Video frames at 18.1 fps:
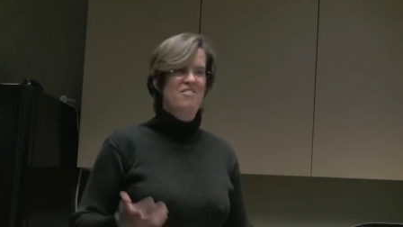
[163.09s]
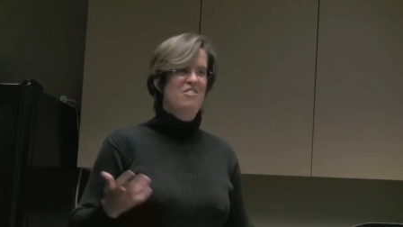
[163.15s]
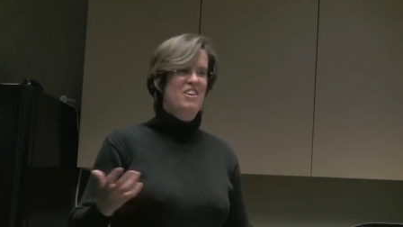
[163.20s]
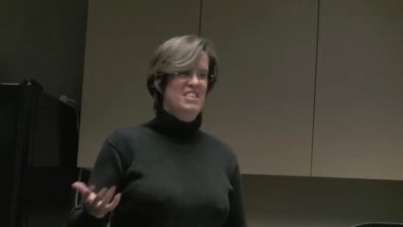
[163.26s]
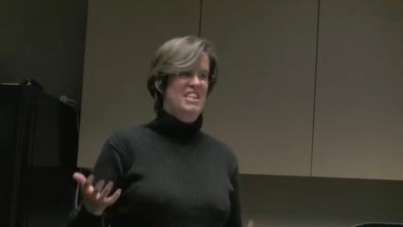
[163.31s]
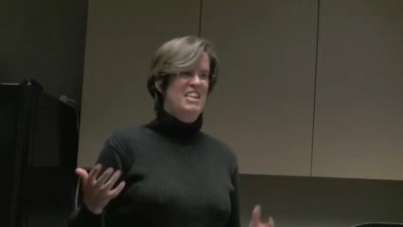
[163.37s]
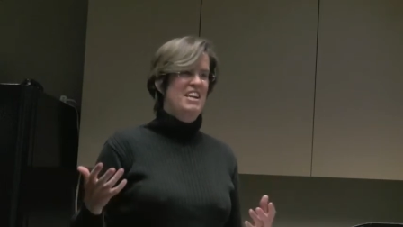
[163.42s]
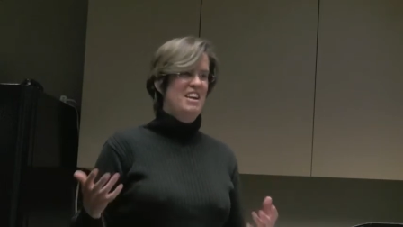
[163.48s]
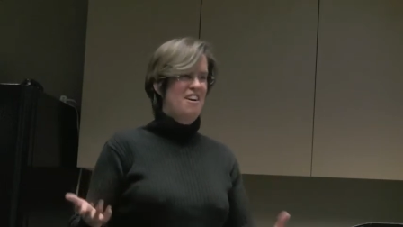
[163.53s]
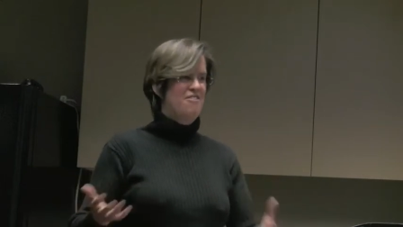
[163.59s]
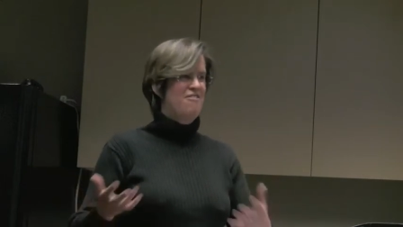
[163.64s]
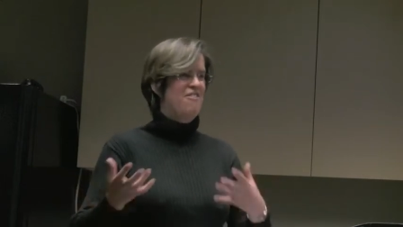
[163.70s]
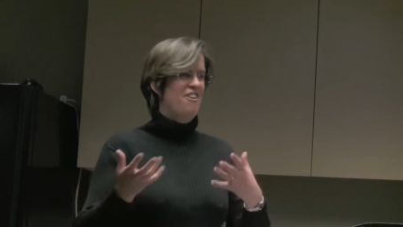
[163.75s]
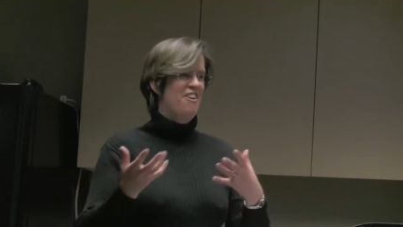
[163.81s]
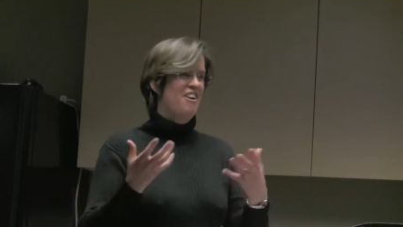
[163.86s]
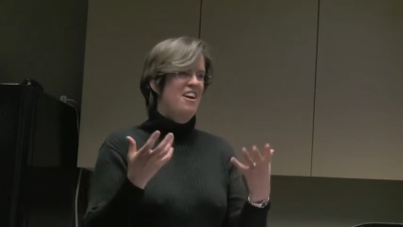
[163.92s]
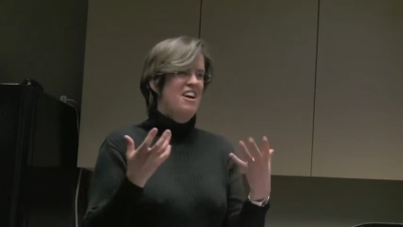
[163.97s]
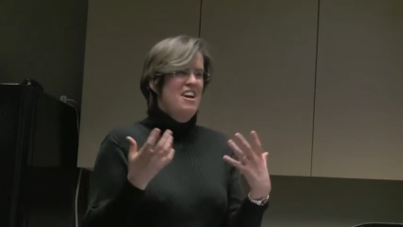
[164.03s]
It wasn't enough
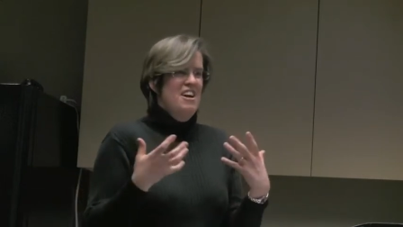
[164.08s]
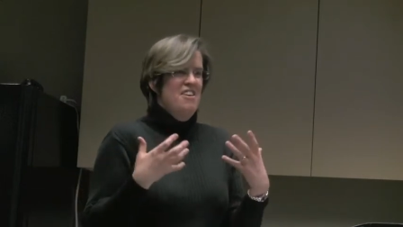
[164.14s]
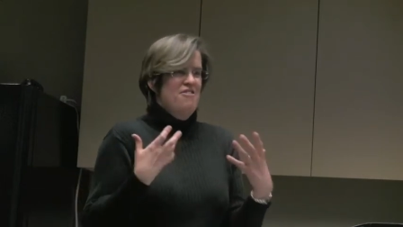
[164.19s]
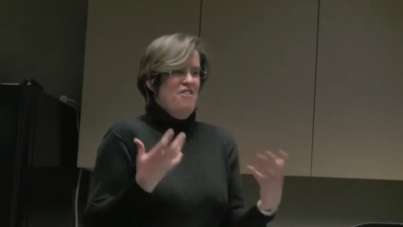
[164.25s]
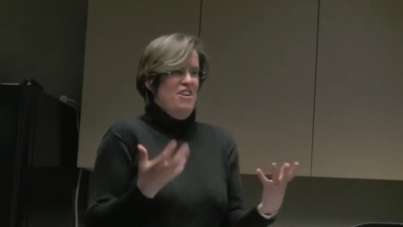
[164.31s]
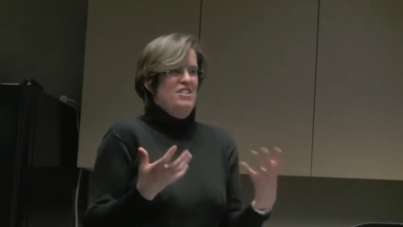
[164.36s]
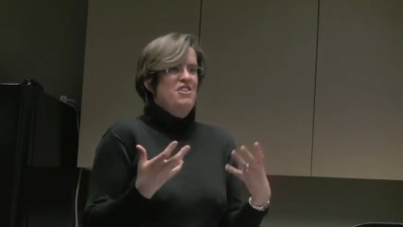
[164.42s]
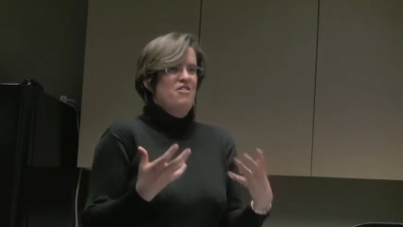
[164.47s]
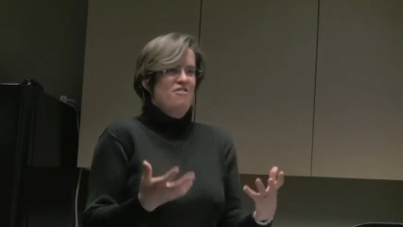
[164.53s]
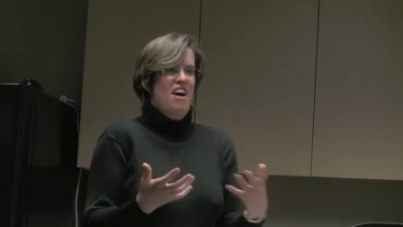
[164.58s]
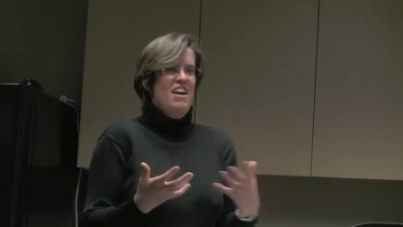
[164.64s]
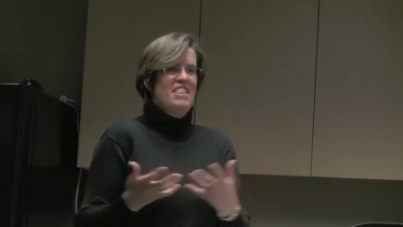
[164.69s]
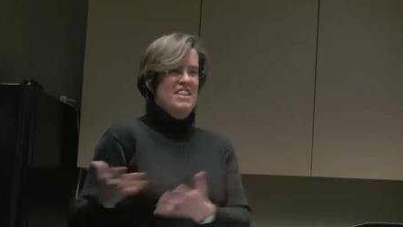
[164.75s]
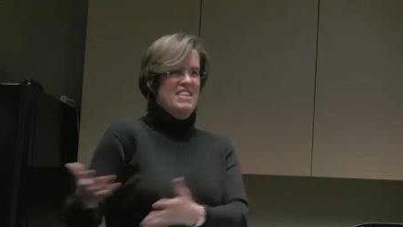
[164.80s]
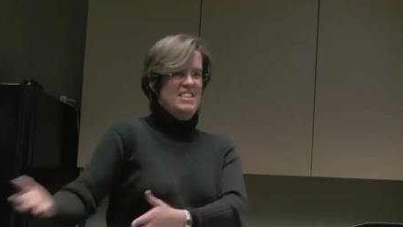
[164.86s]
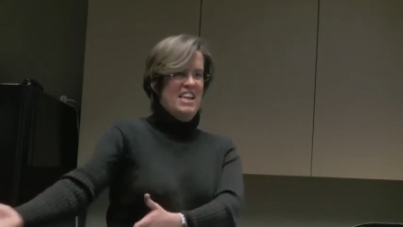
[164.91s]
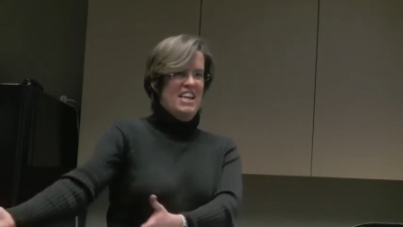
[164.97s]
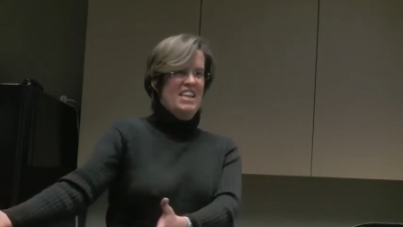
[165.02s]
for, for us to write
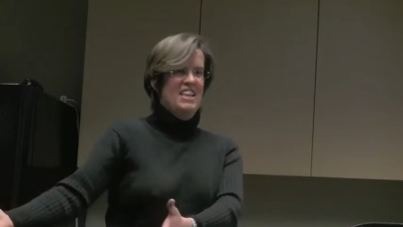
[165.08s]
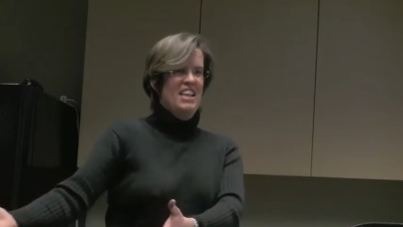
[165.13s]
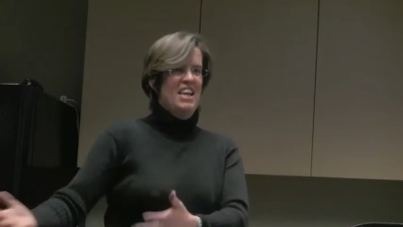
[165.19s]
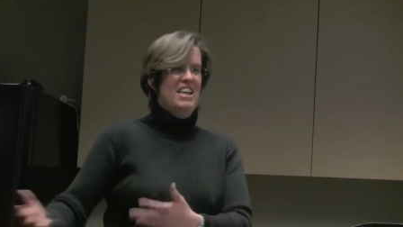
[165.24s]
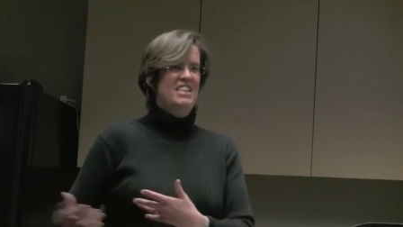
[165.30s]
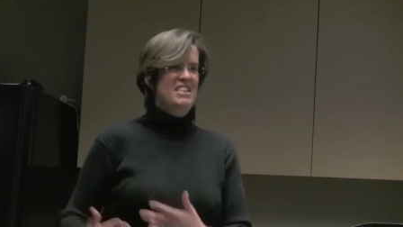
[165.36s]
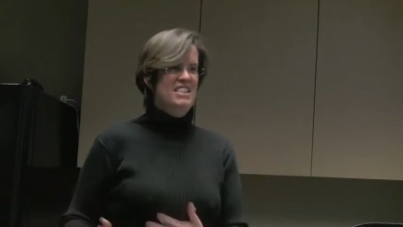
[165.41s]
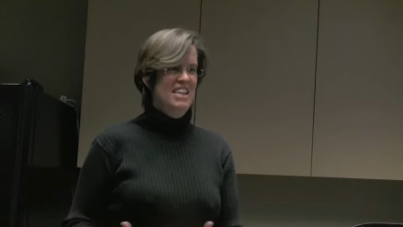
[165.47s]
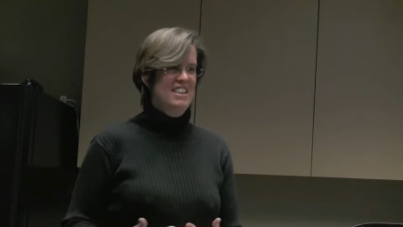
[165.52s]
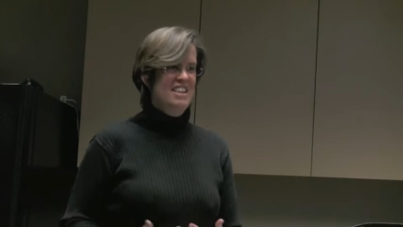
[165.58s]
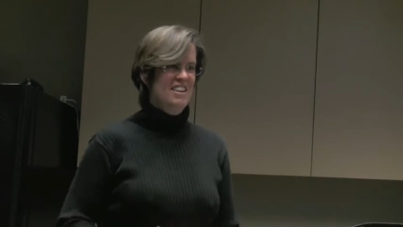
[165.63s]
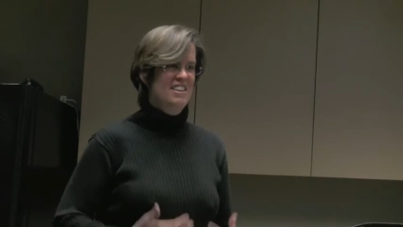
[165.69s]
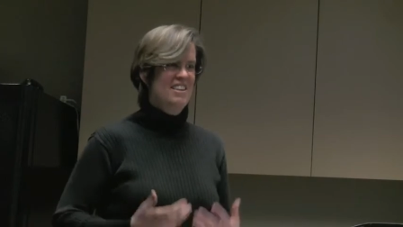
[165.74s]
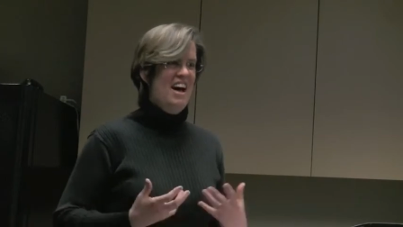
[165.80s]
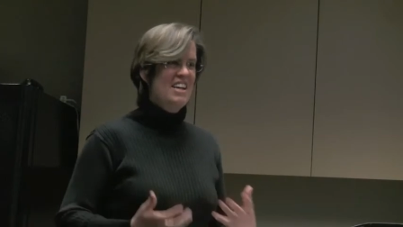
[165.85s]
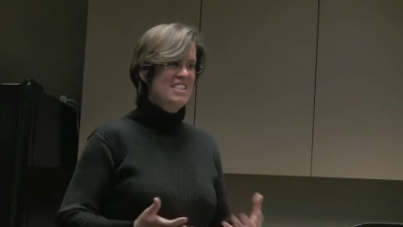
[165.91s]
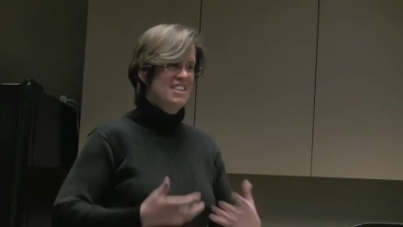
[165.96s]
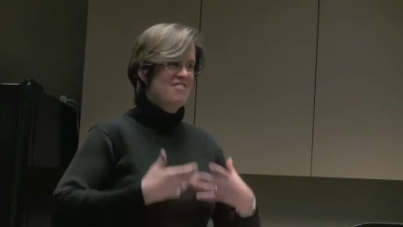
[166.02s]
this thing and let it sit in the
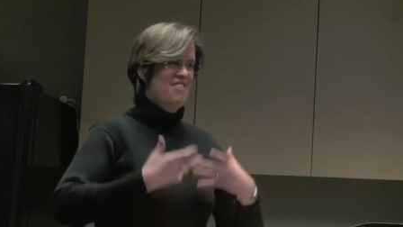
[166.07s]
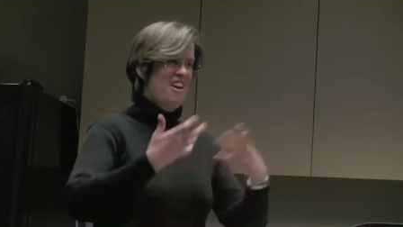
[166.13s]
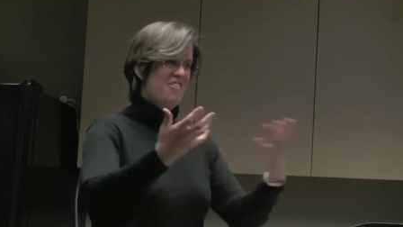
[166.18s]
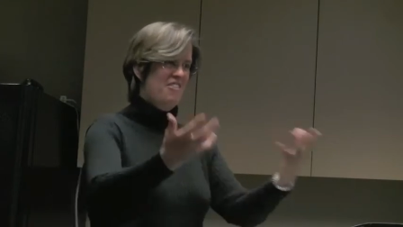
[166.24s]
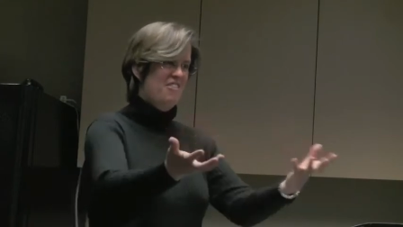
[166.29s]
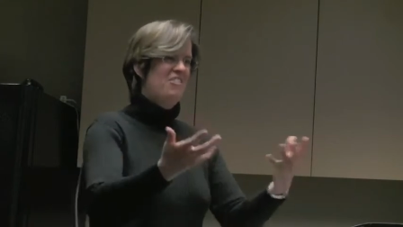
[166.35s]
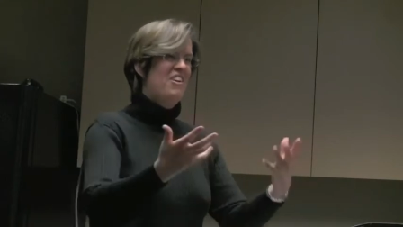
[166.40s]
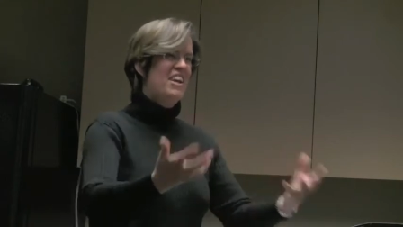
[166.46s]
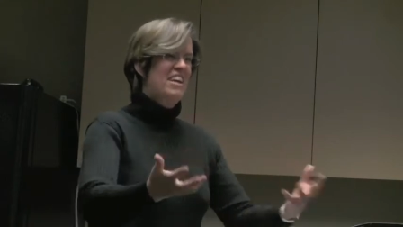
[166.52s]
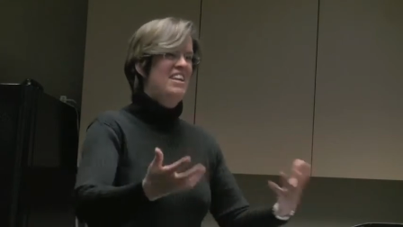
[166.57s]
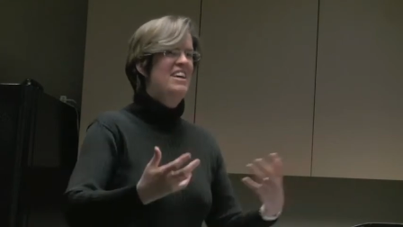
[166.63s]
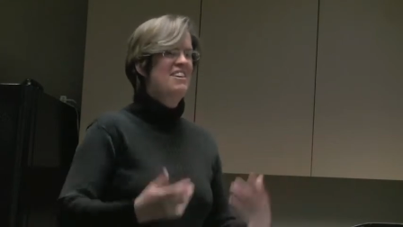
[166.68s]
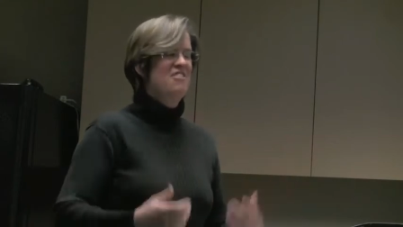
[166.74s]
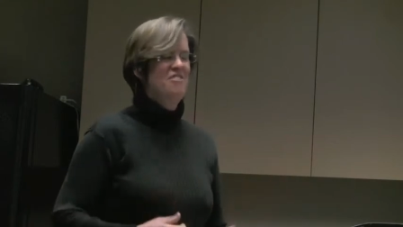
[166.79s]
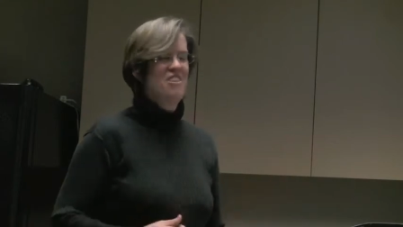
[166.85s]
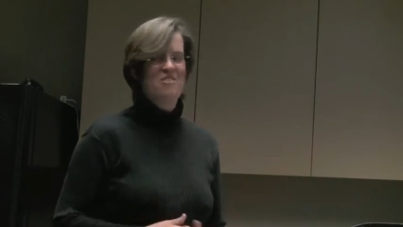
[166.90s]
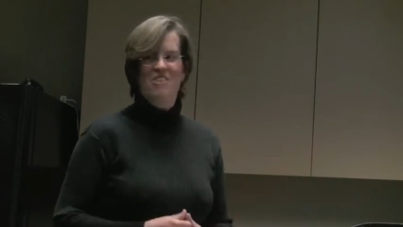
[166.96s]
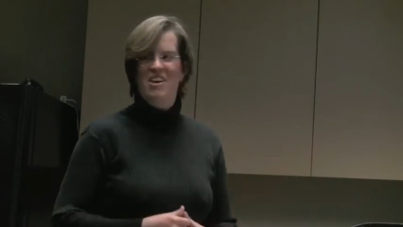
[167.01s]
closet, right? We wanted,
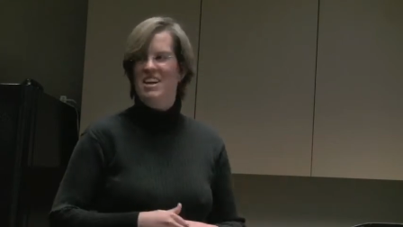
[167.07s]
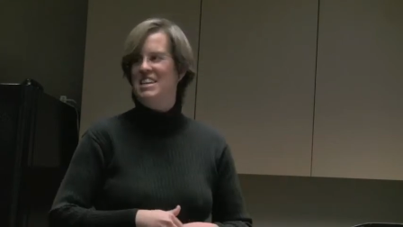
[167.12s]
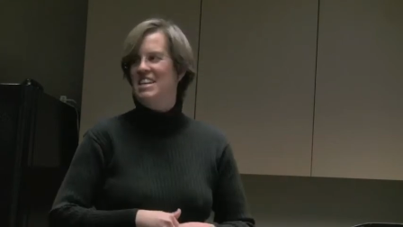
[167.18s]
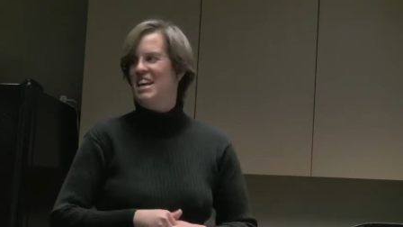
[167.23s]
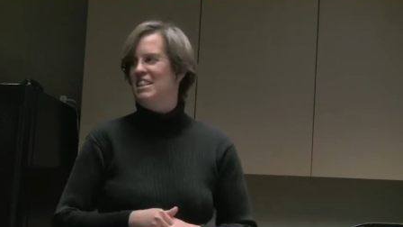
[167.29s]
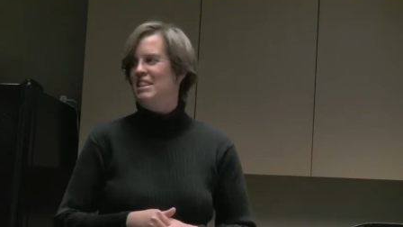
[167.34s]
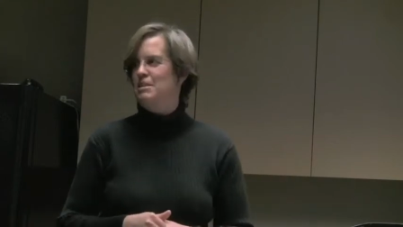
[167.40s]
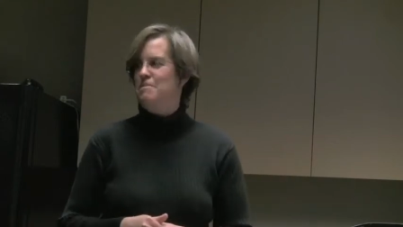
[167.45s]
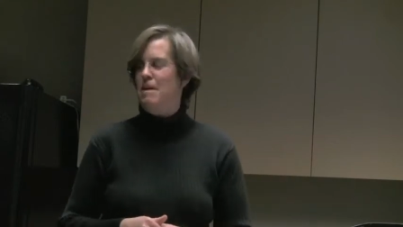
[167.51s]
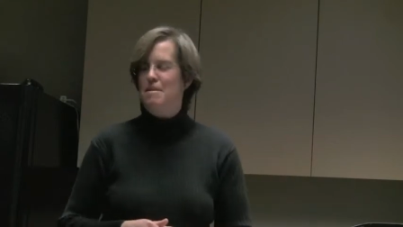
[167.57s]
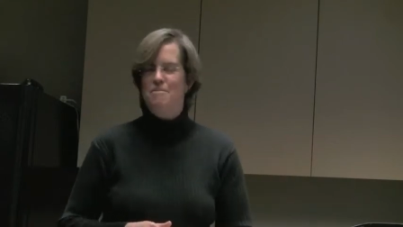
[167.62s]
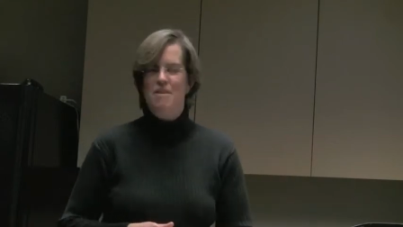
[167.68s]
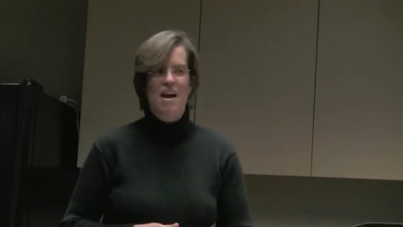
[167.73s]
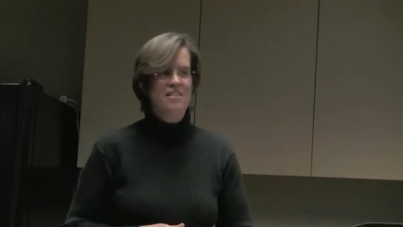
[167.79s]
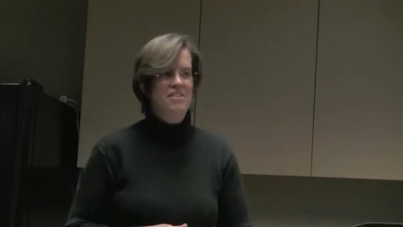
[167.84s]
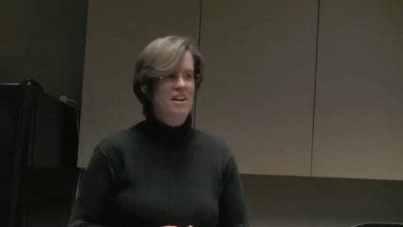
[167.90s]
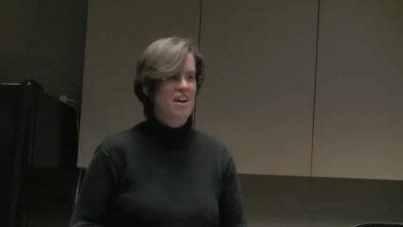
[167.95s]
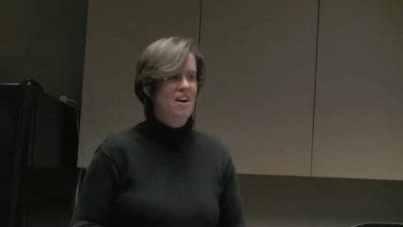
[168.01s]
we wanted to get this paper
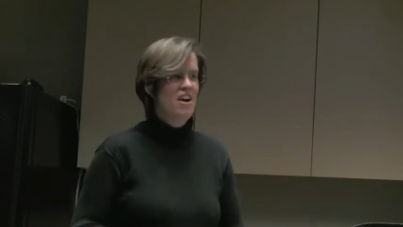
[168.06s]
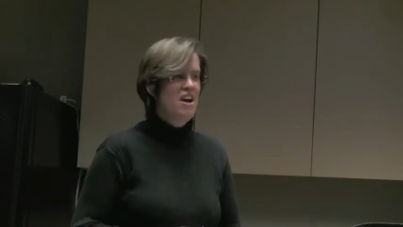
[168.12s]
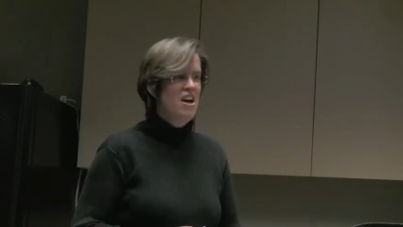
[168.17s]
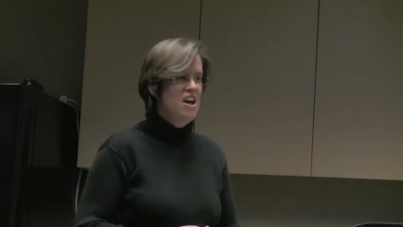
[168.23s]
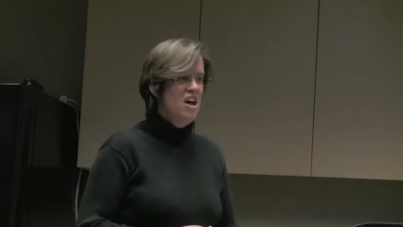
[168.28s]
out there.